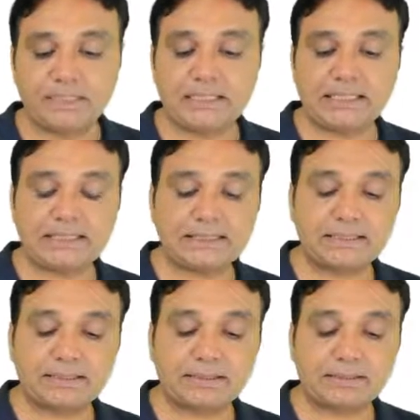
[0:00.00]
She has
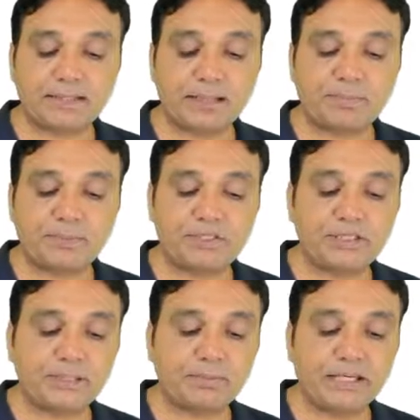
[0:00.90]

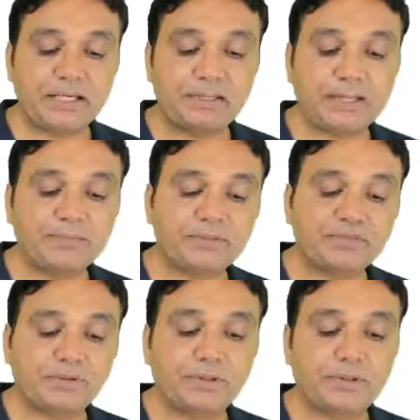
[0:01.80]
appreciated many a times
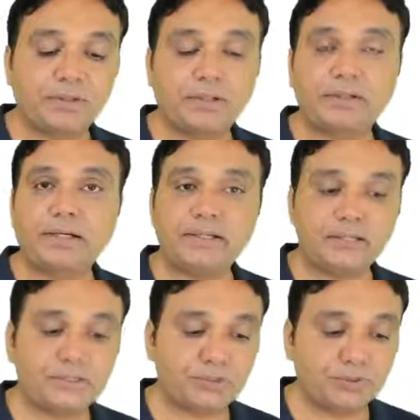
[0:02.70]
for her
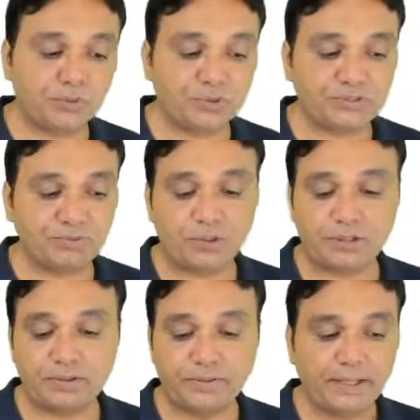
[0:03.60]
dedication towards the
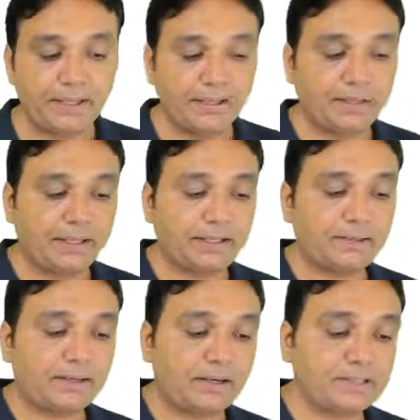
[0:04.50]
work in
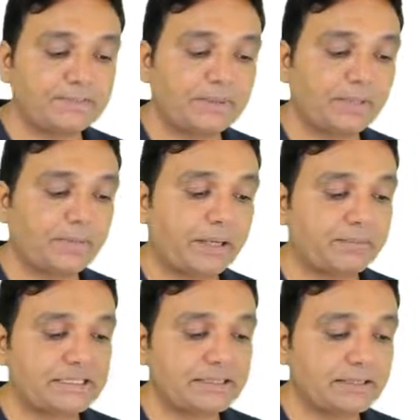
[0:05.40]
the hospital by
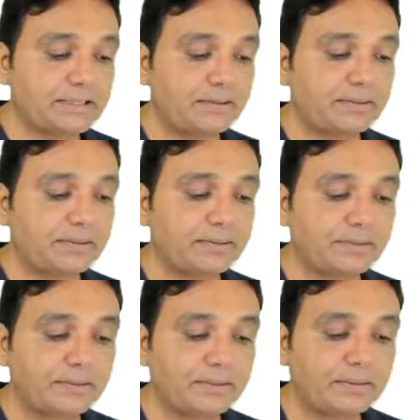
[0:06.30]
Mr. Sharad.
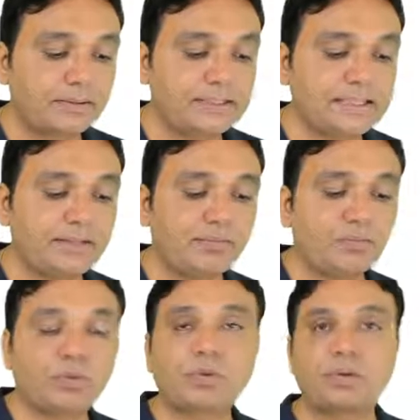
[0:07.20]
See,
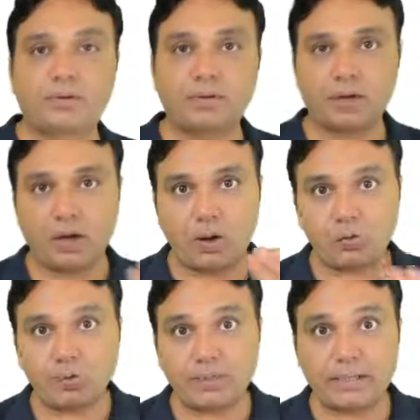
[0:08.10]
how
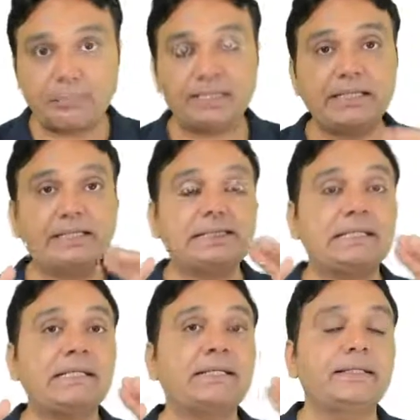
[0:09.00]
to attempt the case
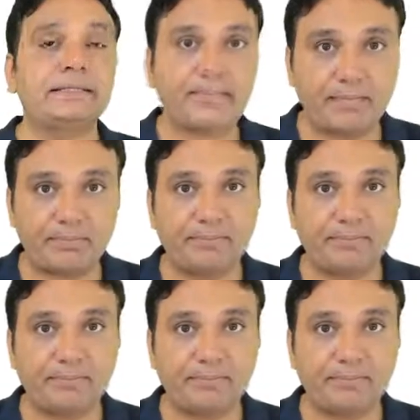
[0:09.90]
study in the exam.